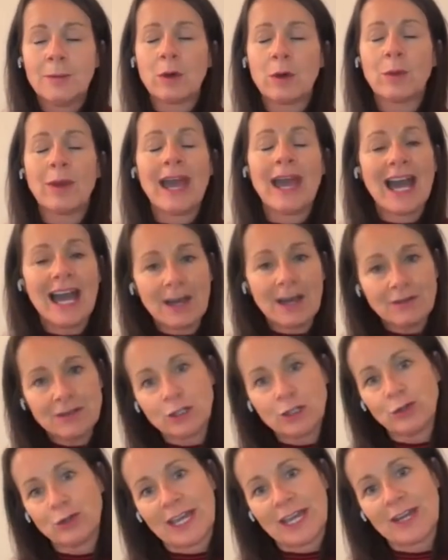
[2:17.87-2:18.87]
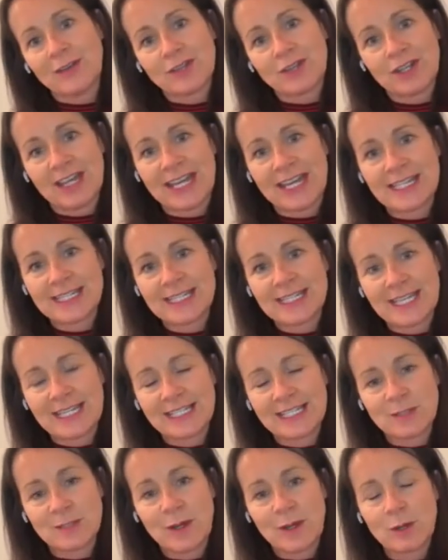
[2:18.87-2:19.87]
But we have to look after the
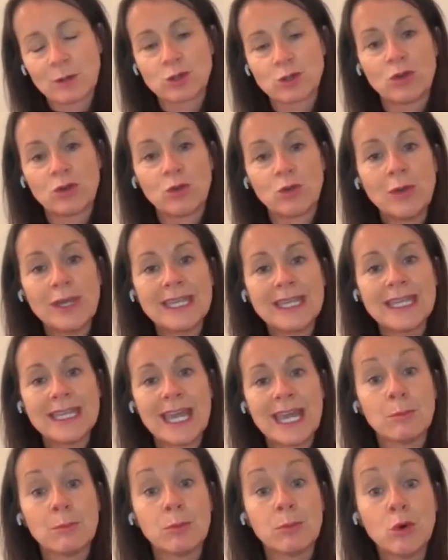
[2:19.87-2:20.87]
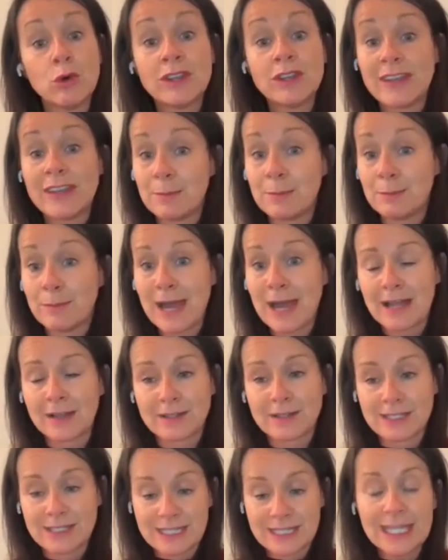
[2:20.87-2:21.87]
inside as well. So if we can get both of them
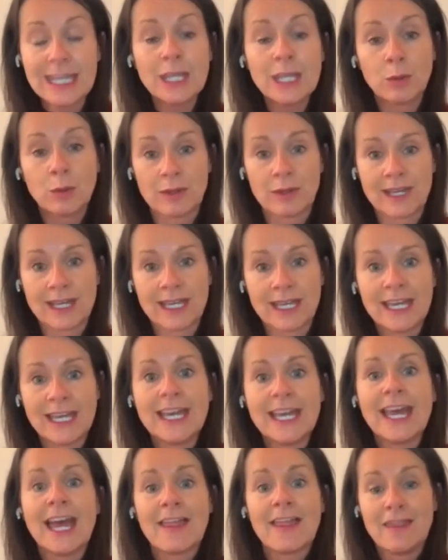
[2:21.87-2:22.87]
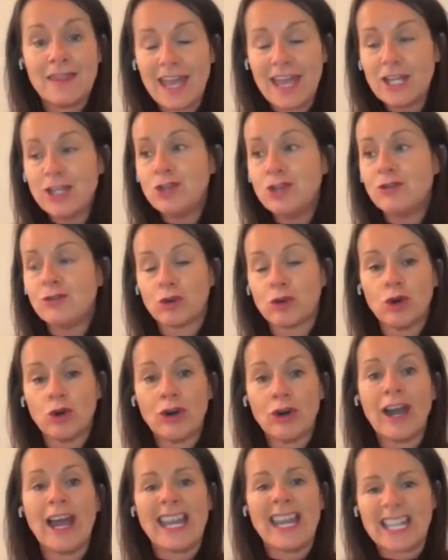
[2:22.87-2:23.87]
balanced equally, then you've
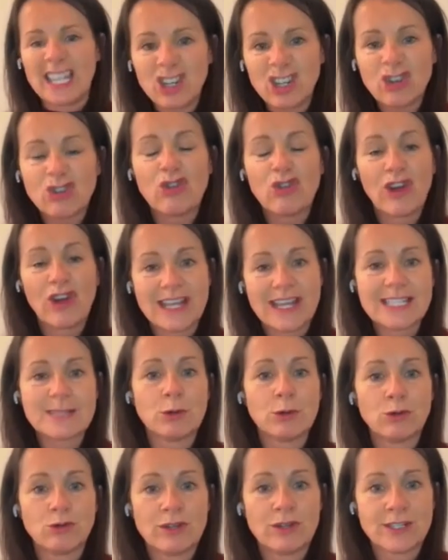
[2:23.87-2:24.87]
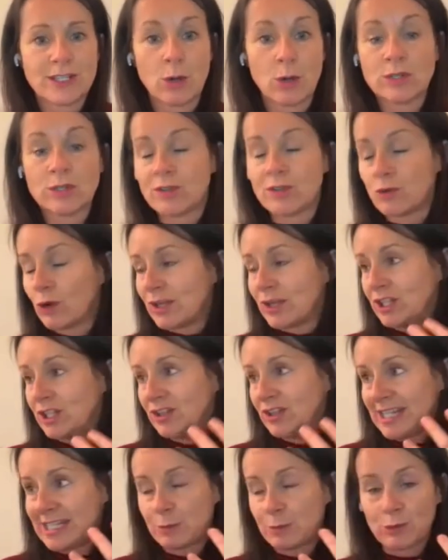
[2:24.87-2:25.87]
got incredible results. You've got
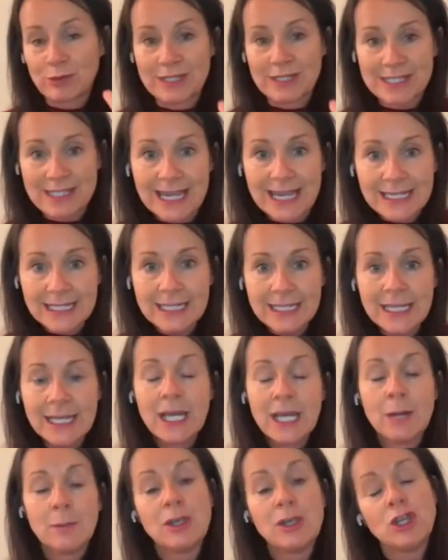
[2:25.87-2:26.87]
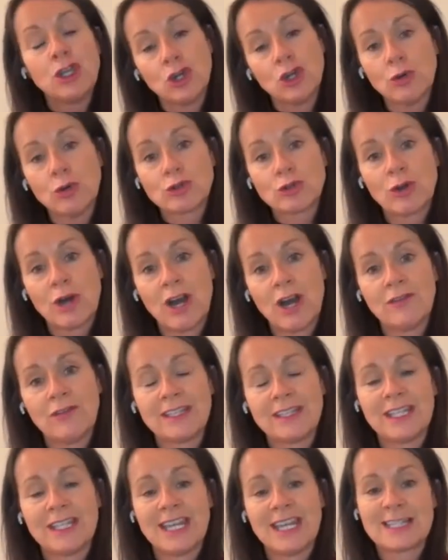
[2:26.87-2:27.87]
incredible skin, but you also have
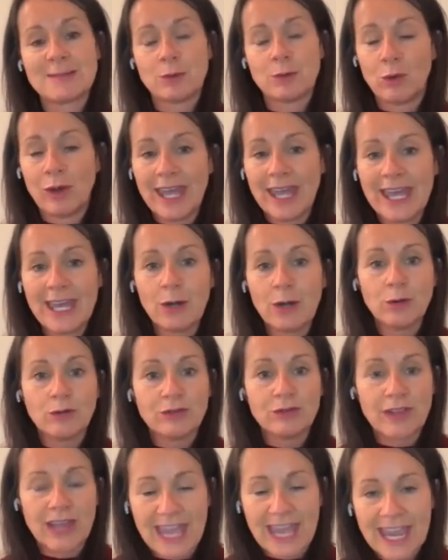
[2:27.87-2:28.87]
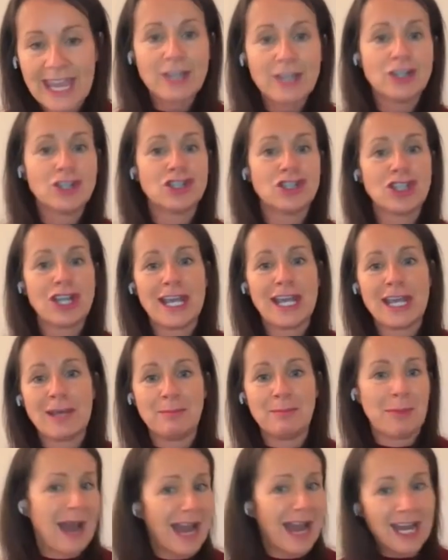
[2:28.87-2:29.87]
incredible health, energy,
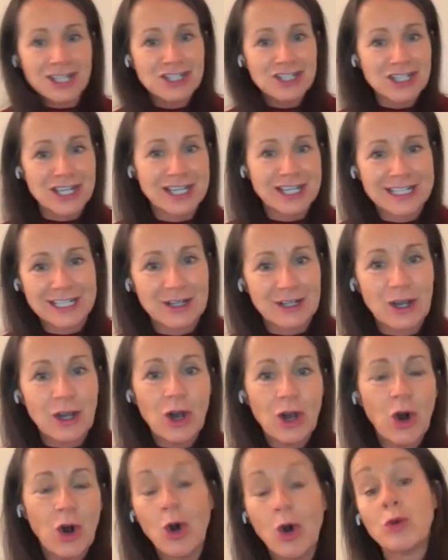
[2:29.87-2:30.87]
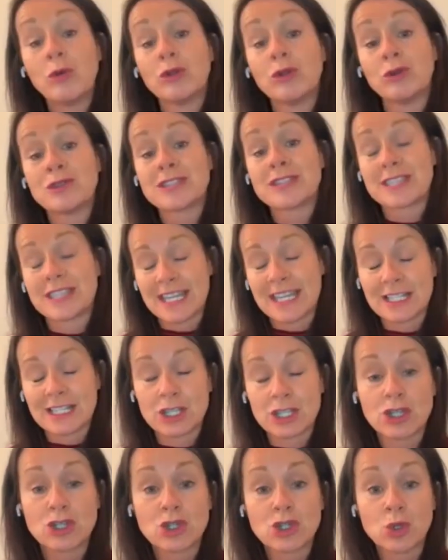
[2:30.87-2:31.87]
passion, and all those
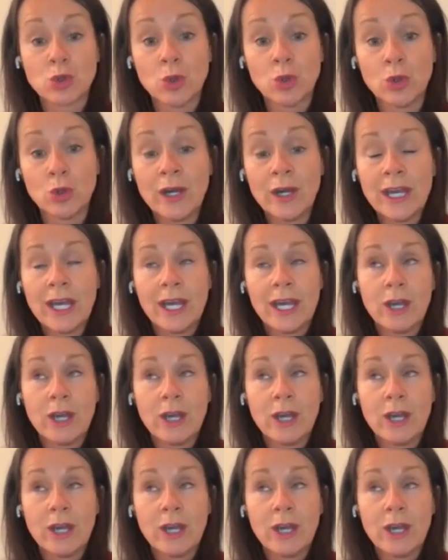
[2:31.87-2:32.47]
things. So